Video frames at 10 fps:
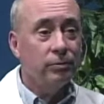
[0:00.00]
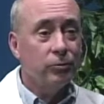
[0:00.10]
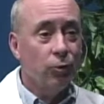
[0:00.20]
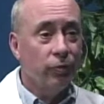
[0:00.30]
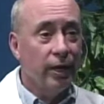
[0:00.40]

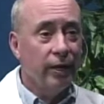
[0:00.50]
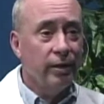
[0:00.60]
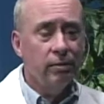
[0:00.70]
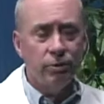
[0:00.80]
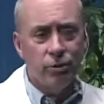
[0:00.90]
over
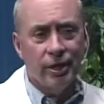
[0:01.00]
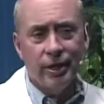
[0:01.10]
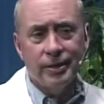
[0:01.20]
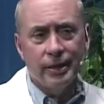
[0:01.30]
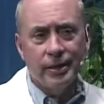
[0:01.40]
90, use that
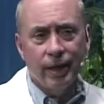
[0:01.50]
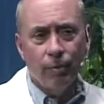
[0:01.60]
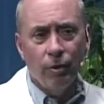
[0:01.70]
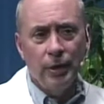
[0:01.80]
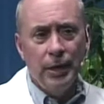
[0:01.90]
as an
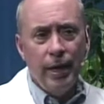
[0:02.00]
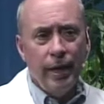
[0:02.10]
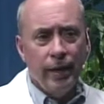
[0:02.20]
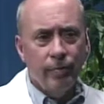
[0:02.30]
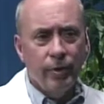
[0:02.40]
example.
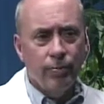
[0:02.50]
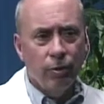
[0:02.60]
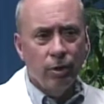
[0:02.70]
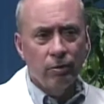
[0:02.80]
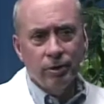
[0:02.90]
And people
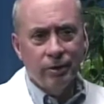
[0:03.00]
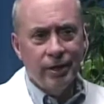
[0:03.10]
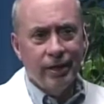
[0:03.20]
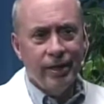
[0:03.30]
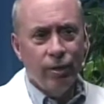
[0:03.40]
go, it's at
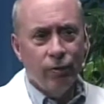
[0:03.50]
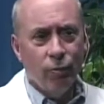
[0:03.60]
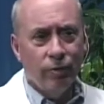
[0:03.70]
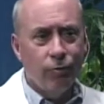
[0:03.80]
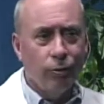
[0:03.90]
90 over
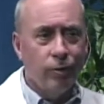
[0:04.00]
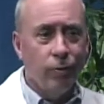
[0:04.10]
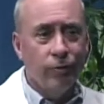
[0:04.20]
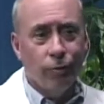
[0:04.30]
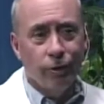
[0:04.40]
140,
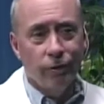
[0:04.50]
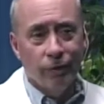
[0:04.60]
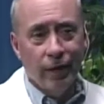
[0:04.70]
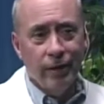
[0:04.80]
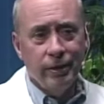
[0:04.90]
140 over
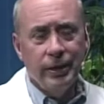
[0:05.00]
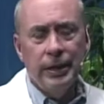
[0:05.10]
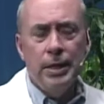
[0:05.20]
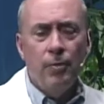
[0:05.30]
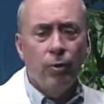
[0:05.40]
90.
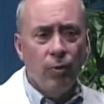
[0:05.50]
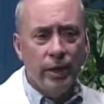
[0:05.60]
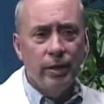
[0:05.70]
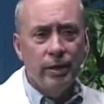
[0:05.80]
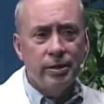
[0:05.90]
But what
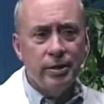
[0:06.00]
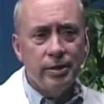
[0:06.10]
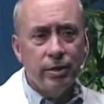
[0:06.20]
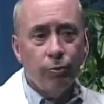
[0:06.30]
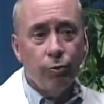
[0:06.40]
it is, it's
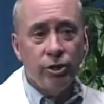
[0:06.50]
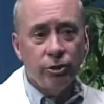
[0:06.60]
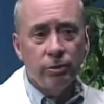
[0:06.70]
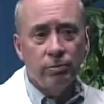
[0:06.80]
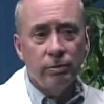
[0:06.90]
the
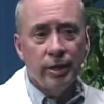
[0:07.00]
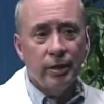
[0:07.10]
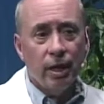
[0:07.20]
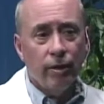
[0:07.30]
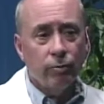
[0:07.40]
pressure that the
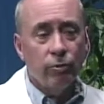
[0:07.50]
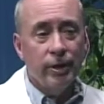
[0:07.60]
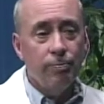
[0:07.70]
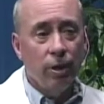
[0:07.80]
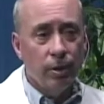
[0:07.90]
heart, when
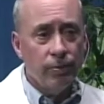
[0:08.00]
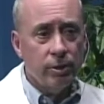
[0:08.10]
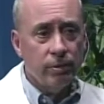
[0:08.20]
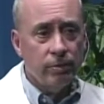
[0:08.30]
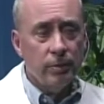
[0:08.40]
it pumps,
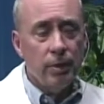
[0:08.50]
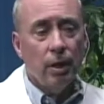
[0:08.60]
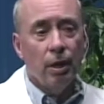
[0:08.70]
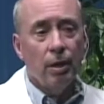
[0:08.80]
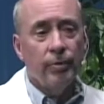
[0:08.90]

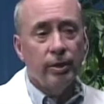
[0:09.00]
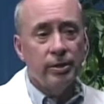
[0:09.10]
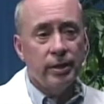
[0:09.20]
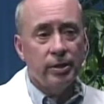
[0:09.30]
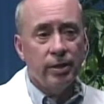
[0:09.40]
it
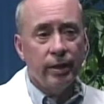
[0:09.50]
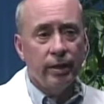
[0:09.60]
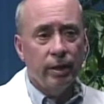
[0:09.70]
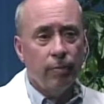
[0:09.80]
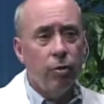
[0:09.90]
sends a
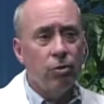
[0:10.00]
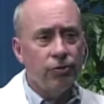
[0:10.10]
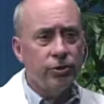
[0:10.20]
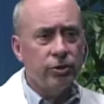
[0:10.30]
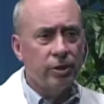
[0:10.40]

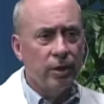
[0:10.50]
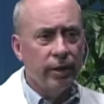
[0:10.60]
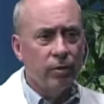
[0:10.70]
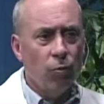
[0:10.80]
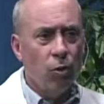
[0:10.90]
pulse, just
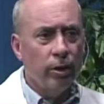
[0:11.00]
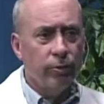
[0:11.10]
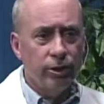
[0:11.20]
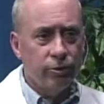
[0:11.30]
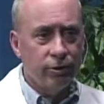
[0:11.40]
like the water
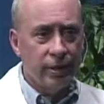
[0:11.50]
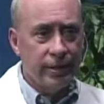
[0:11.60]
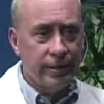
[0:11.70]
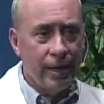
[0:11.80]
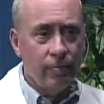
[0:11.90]
when you turn on the
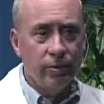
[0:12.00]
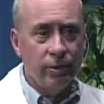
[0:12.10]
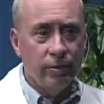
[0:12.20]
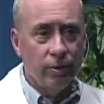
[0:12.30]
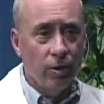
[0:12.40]
tap
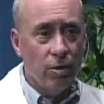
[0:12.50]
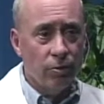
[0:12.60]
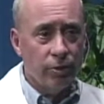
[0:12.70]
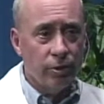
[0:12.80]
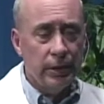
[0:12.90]
into the
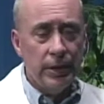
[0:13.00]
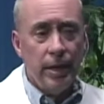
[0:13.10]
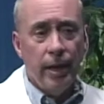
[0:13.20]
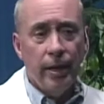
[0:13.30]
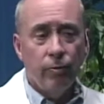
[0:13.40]
hose.
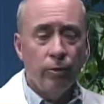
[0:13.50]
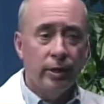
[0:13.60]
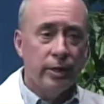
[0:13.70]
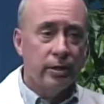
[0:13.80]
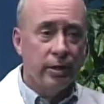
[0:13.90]
And when it
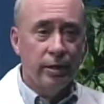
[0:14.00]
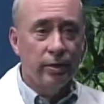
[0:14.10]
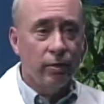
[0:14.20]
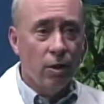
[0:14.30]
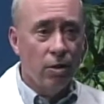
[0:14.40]
gets to the end
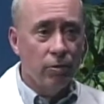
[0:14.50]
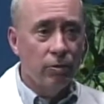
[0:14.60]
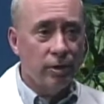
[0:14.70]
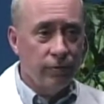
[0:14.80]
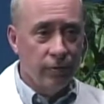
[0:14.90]
of the
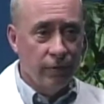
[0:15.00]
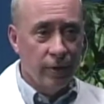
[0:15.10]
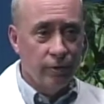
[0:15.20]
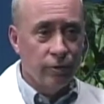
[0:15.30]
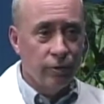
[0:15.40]
hose, if you've got
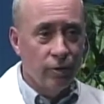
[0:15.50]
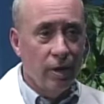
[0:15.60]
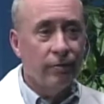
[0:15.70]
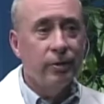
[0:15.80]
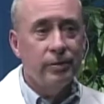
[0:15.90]
it turned
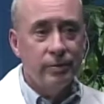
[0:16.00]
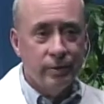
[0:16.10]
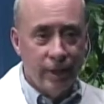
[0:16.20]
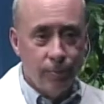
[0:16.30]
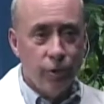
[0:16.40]
off,
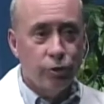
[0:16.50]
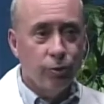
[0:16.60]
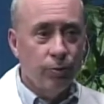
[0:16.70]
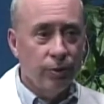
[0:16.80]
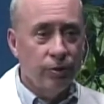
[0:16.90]
that pressure
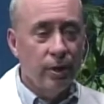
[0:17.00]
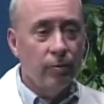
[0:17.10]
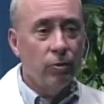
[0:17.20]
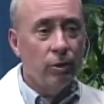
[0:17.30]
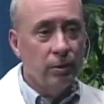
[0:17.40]
builds up.
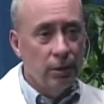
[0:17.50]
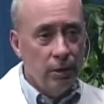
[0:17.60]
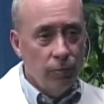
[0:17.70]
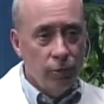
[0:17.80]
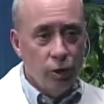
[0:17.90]
Well,
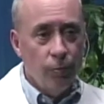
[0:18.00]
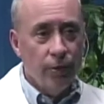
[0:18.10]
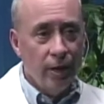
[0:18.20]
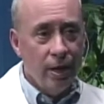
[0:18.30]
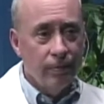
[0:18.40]
when you open
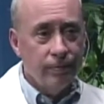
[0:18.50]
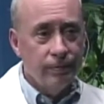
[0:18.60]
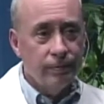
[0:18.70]
it up,